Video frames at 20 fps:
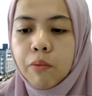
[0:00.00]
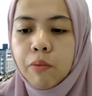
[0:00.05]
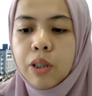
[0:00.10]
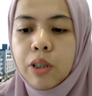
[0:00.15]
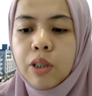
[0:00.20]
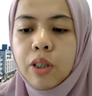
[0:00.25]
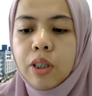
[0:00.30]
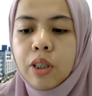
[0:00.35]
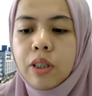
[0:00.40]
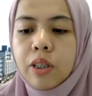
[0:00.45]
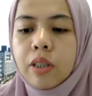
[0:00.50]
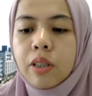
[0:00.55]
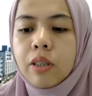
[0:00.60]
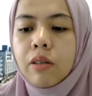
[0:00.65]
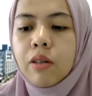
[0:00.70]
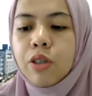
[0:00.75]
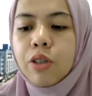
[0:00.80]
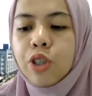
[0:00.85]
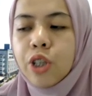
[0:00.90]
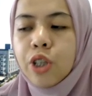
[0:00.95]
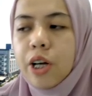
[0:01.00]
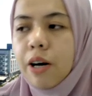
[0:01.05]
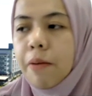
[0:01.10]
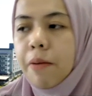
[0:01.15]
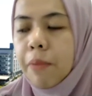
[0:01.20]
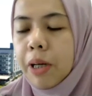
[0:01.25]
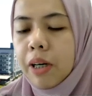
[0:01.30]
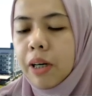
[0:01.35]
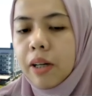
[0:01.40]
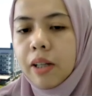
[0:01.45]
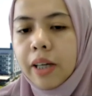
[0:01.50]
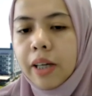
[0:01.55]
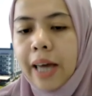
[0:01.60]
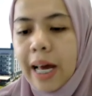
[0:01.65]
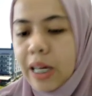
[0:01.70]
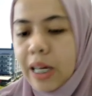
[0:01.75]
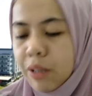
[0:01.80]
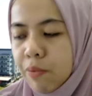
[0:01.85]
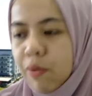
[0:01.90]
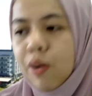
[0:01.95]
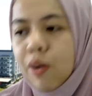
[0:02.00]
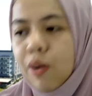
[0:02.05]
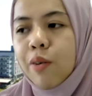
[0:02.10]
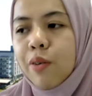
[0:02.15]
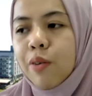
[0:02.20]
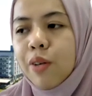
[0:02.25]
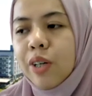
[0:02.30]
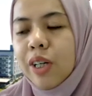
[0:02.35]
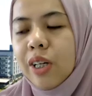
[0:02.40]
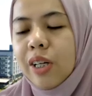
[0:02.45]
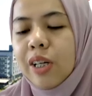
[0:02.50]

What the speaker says: which is the terminal cash flow.